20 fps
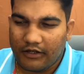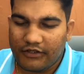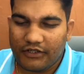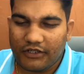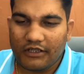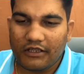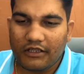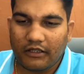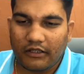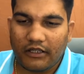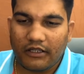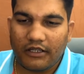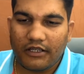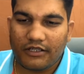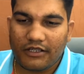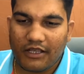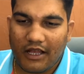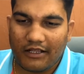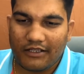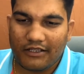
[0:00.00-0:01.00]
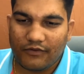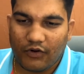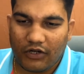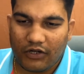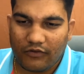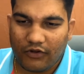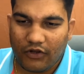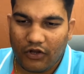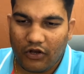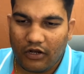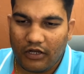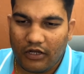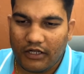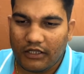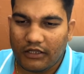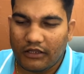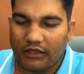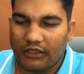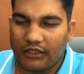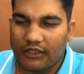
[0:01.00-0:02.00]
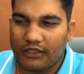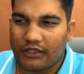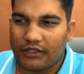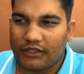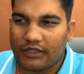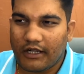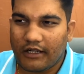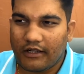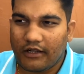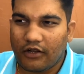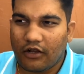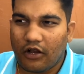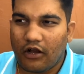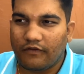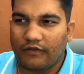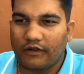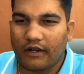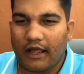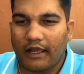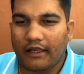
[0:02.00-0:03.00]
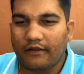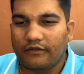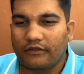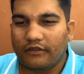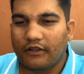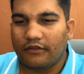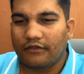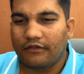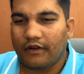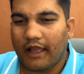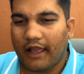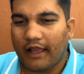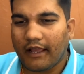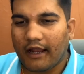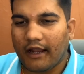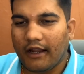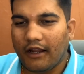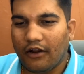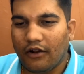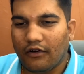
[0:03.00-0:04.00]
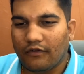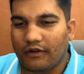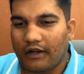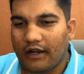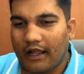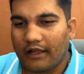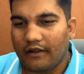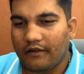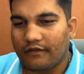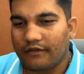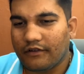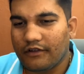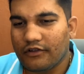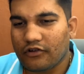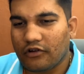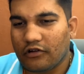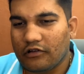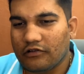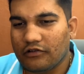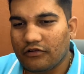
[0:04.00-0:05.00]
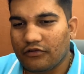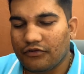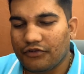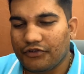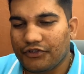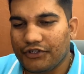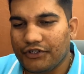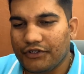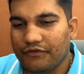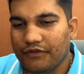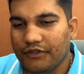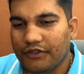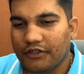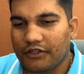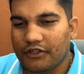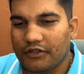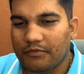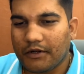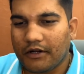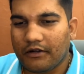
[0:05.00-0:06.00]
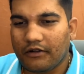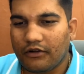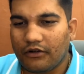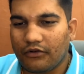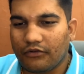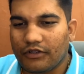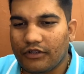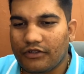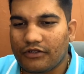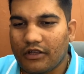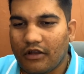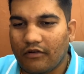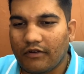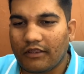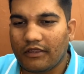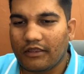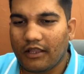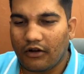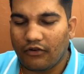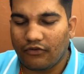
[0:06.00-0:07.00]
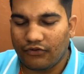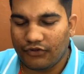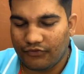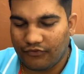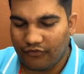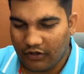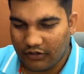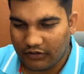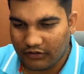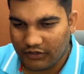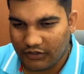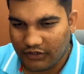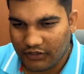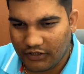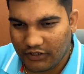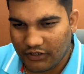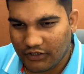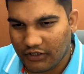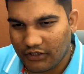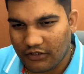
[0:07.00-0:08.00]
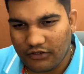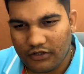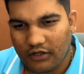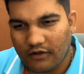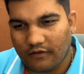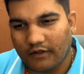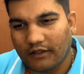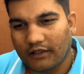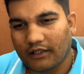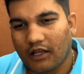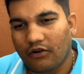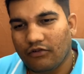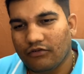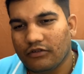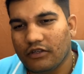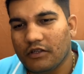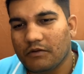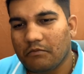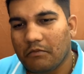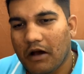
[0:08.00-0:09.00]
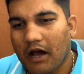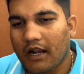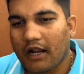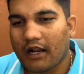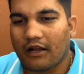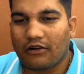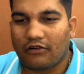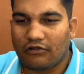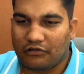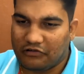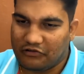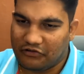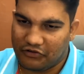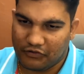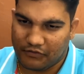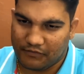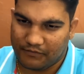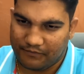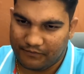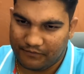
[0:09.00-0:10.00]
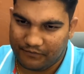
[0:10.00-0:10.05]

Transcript: Zindagi ki Sanj, what we call in Hindi, the setting of life, the fag end of life is also seen with respect to the seventh house. For this reason, seventh house is Marak also.